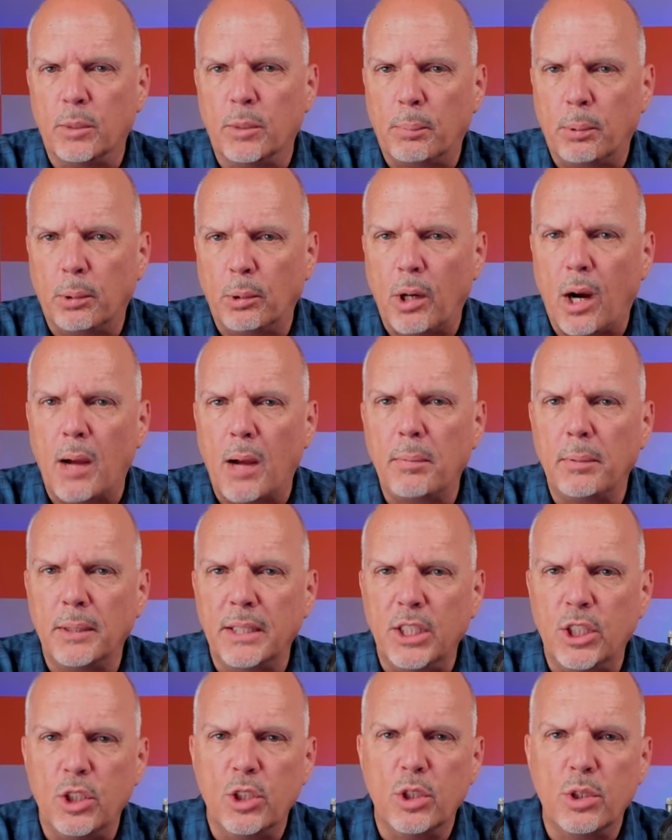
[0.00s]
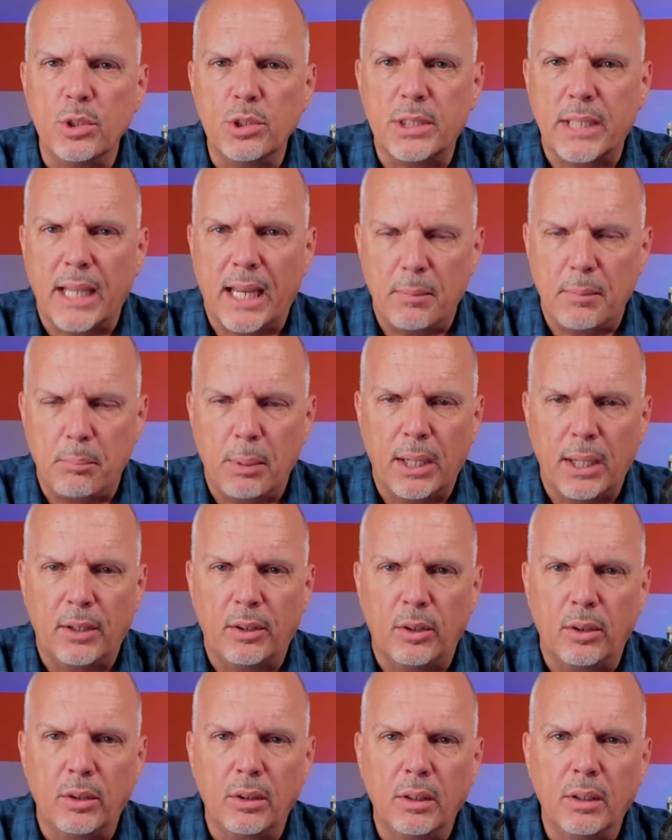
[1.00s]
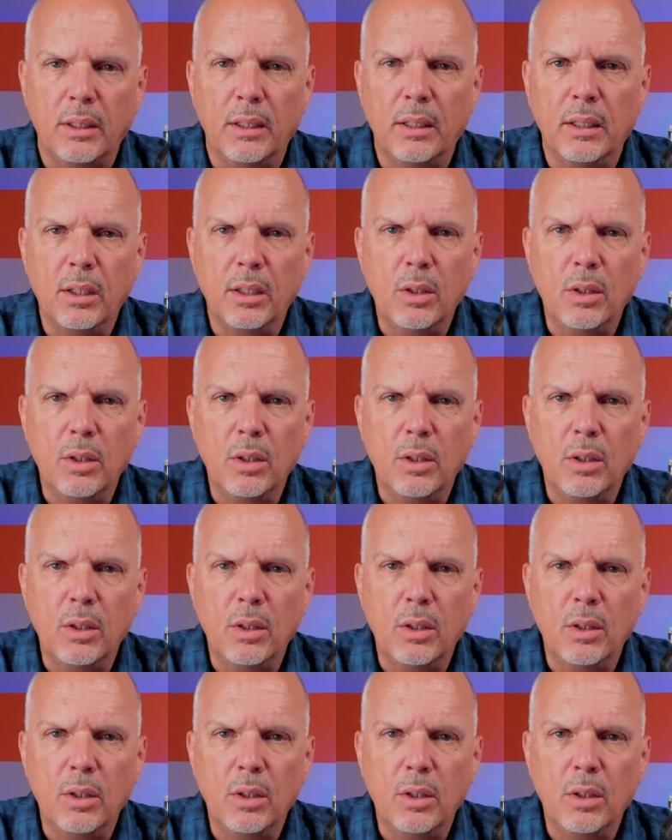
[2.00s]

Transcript: could probably use a better